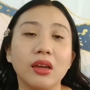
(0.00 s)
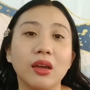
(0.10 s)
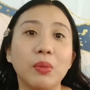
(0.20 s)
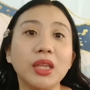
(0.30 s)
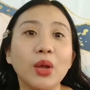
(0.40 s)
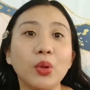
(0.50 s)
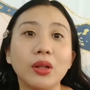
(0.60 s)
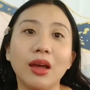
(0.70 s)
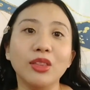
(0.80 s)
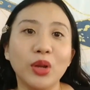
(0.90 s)
But I will
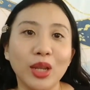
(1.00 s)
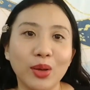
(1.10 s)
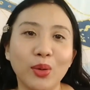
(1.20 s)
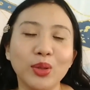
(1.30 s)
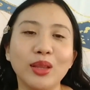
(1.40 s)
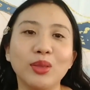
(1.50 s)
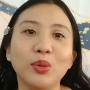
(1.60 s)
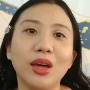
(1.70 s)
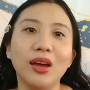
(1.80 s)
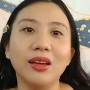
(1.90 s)
not really go into
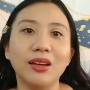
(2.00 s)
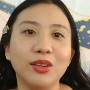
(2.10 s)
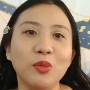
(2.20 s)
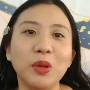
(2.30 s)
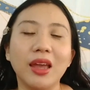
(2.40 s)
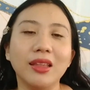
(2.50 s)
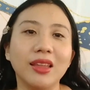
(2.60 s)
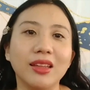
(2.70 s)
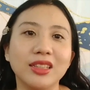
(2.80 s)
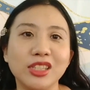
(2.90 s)
the
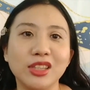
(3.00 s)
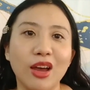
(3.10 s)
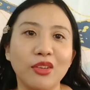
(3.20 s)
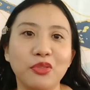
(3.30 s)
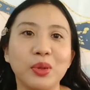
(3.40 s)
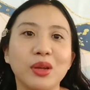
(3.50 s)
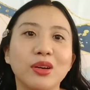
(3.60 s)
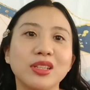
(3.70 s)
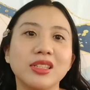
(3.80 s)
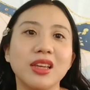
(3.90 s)
complicated stuff
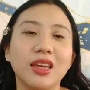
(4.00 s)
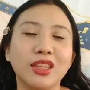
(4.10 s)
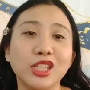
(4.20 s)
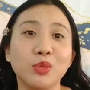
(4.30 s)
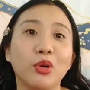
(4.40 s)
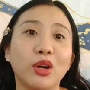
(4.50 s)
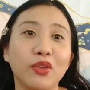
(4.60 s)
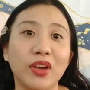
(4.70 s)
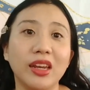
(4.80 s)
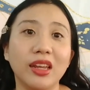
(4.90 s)
because this is more of
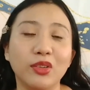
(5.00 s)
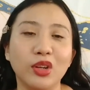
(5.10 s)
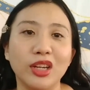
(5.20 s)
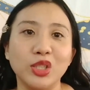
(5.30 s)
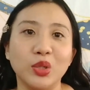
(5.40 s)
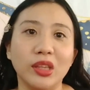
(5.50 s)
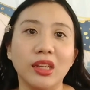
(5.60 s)
an introduction.